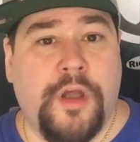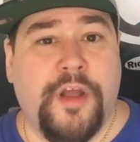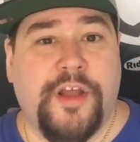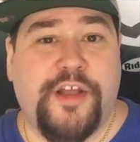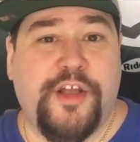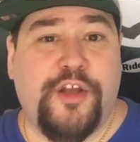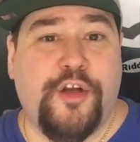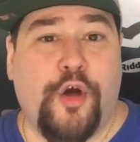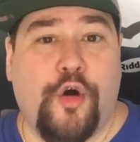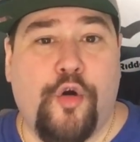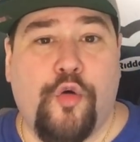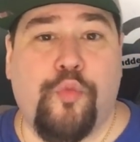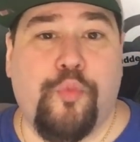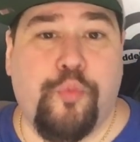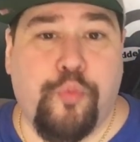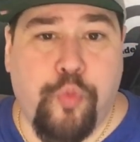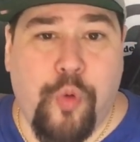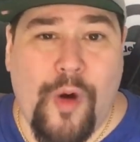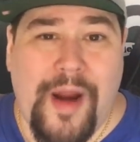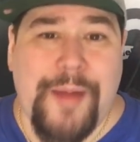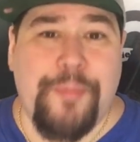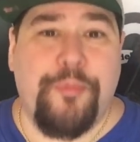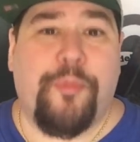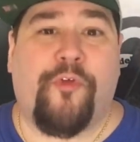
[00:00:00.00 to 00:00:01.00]
you know,
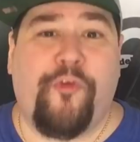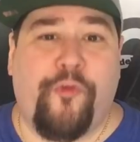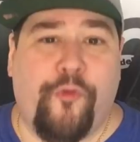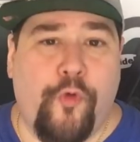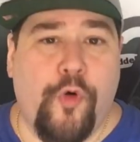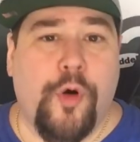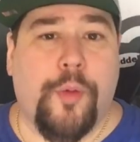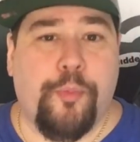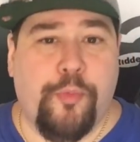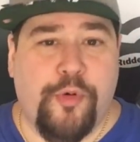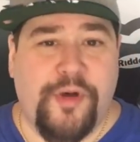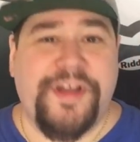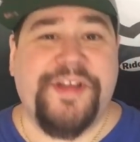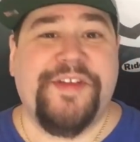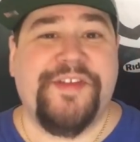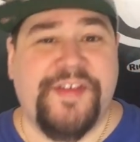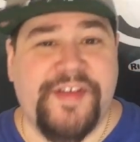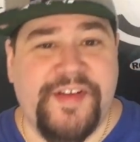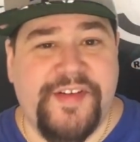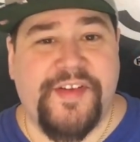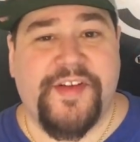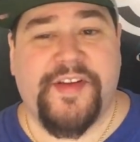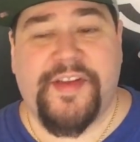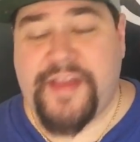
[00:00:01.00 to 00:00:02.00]
right before
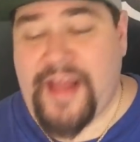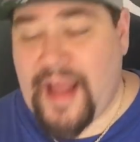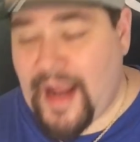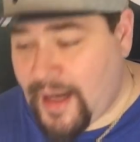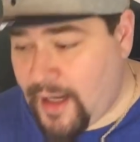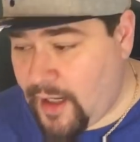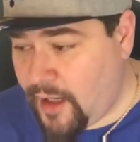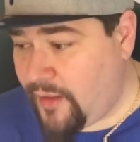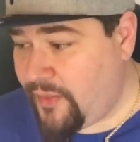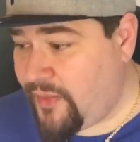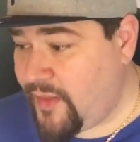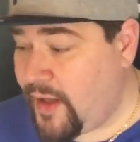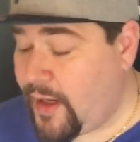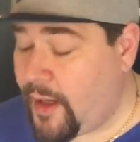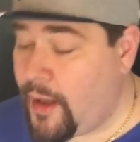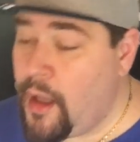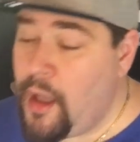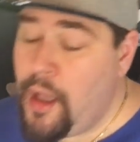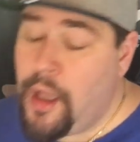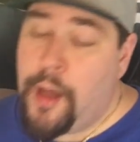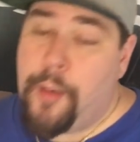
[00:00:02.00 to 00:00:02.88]
preseason and that kind of thing.